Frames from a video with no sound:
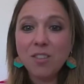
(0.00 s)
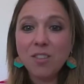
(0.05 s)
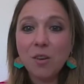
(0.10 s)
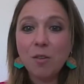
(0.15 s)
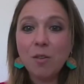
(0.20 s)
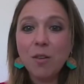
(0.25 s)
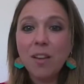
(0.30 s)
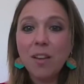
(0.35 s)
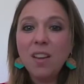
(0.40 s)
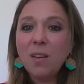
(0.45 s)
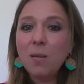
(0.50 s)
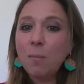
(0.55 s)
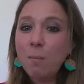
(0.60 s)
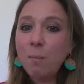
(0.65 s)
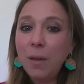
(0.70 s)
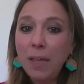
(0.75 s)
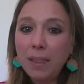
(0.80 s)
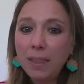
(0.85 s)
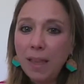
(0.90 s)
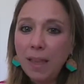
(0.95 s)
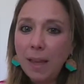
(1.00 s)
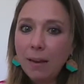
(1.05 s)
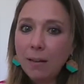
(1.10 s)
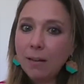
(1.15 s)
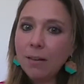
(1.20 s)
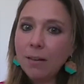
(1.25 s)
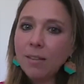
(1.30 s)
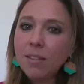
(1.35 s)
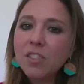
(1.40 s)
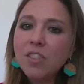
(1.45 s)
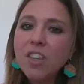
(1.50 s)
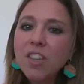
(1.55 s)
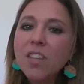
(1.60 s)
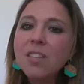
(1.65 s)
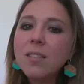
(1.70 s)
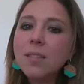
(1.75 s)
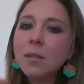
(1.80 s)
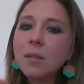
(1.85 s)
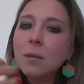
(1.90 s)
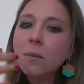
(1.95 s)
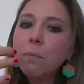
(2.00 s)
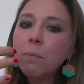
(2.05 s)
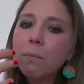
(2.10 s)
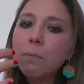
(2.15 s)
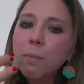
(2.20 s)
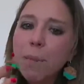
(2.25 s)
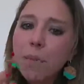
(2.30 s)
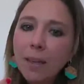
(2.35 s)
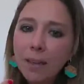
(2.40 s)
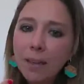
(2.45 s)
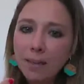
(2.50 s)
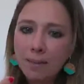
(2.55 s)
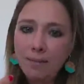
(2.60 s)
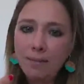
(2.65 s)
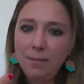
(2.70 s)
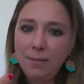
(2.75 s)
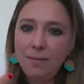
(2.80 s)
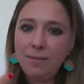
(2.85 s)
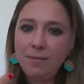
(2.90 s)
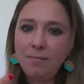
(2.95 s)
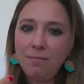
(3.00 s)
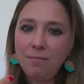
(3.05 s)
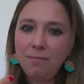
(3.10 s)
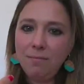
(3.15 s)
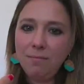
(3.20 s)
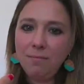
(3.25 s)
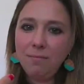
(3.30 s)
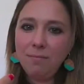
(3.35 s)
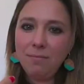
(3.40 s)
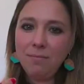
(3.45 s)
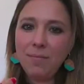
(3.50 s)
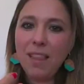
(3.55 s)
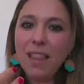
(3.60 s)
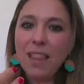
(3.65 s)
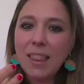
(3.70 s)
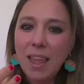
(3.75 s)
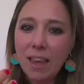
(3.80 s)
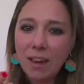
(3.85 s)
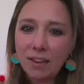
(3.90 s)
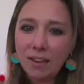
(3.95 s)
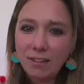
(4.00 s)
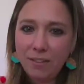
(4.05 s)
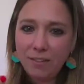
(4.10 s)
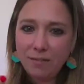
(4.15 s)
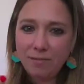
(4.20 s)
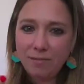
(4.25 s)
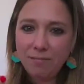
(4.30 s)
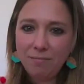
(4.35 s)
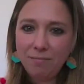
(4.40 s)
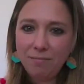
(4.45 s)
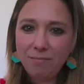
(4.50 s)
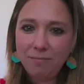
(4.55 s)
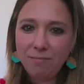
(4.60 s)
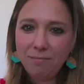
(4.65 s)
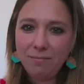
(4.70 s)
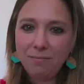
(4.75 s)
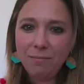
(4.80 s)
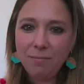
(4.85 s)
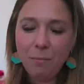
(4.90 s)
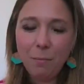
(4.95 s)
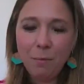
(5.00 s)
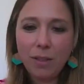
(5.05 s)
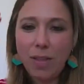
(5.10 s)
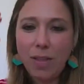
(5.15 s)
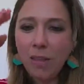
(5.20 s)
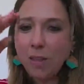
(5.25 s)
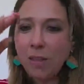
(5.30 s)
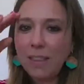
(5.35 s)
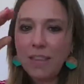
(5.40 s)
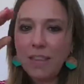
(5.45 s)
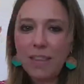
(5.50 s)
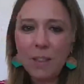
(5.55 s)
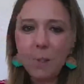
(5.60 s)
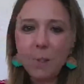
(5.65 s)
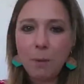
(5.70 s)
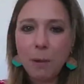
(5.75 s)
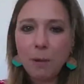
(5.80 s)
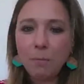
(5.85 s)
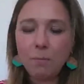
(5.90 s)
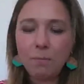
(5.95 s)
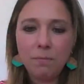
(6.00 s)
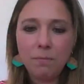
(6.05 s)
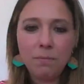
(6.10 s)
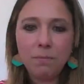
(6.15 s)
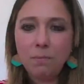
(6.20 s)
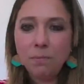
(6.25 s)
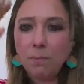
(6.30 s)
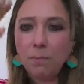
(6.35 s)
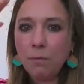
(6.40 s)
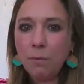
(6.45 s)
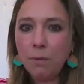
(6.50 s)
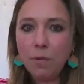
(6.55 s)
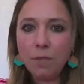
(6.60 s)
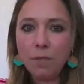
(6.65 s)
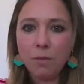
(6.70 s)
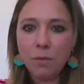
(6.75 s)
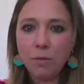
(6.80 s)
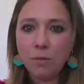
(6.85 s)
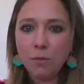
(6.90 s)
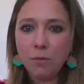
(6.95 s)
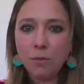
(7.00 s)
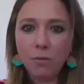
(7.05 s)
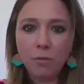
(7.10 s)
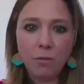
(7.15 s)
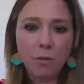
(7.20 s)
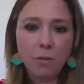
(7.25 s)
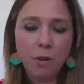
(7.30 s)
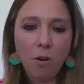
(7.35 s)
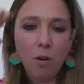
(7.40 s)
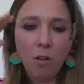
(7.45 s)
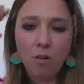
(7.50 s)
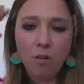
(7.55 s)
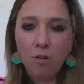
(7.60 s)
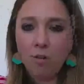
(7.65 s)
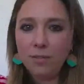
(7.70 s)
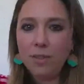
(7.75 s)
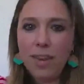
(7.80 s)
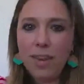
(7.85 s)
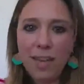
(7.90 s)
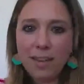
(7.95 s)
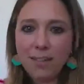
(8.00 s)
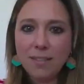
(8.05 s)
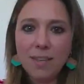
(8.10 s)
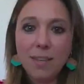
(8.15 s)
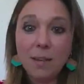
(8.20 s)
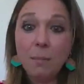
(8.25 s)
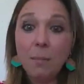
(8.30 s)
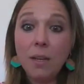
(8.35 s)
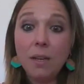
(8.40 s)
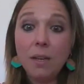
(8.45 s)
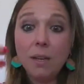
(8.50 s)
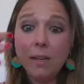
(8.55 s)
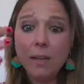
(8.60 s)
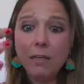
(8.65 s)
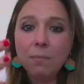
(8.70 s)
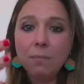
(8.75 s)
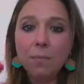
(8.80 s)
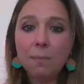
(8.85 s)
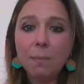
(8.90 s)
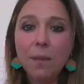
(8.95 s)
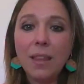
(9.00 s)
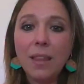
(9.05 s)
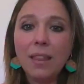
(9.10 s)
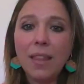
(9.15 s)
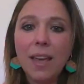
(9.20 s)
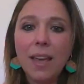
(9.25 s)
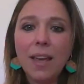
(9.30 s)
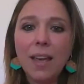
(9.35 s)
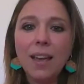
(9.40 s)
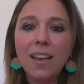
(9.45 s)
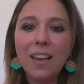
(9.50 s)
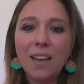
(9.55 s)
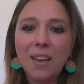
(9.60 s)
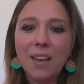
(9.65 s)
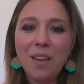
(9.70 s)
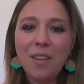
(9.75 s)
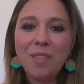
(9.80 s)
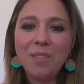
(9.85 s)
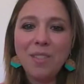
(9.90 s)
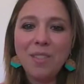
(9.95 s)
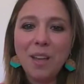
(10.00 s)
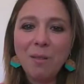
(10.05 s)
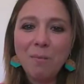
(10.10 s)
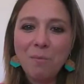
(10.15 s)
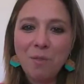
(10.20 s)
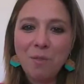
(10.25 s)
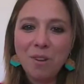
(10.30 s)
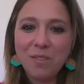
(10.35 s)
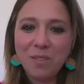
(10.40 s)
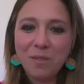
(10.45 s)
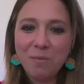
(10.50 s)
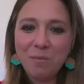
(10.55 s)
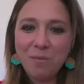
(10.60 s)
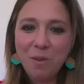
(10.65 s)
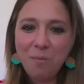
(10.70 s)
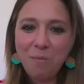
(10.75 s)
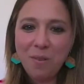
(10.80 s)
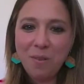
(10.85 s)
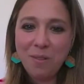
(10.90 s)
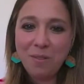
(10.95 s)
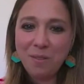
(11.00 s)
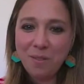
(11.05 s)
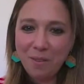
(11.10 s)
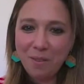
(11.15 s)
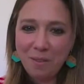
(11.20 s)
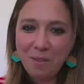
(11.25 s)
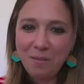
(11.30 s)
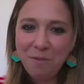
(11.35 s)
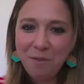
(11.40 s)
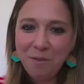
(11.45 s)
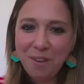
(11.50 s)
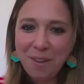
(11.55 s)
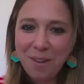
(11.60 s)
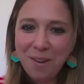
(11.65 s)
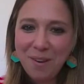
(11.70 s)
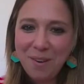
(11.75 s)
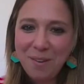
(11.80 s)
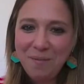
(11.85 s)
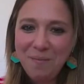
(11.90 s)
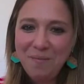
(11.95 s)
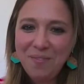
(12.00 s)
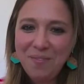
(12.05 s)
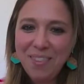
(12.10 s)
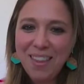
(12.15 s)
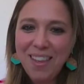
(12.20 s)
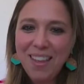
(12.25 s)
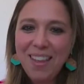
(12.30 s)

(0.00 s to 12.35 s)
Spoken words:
So be there. Just be there without thinking about what is going to on next 10 minutes. Be there in that present moment if you can.